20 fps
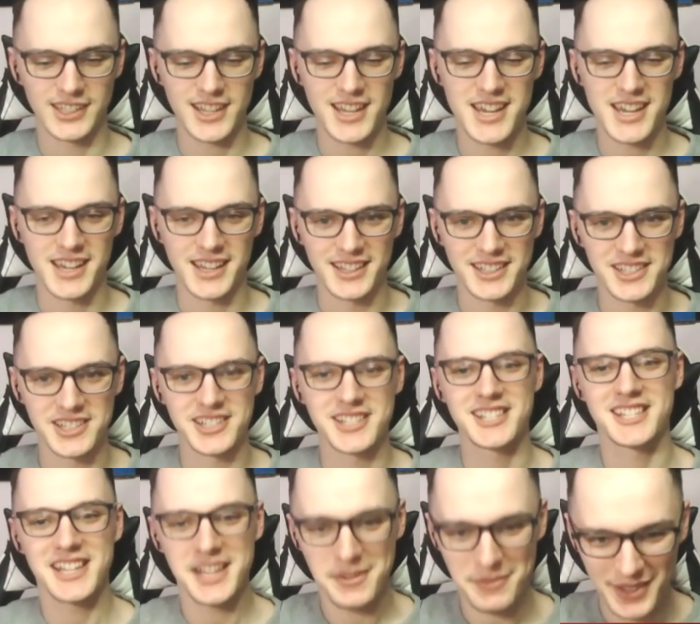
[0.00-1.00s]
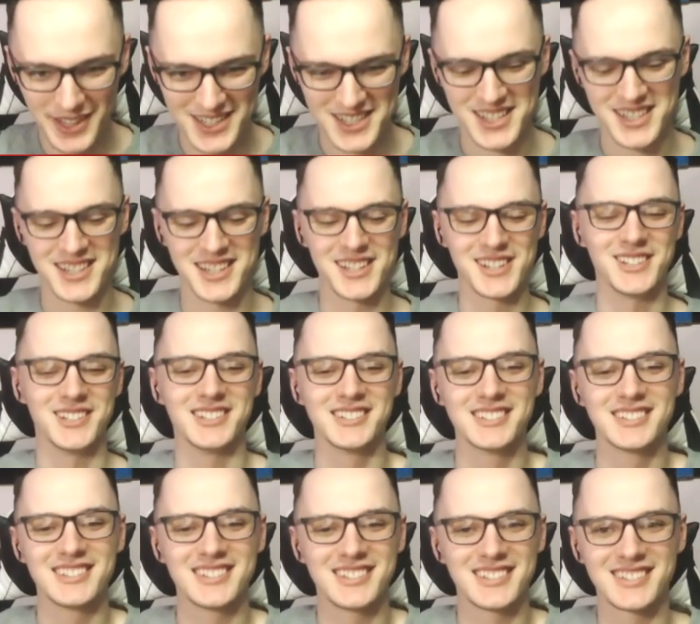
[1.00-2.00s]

Yeah, it's your teammates too.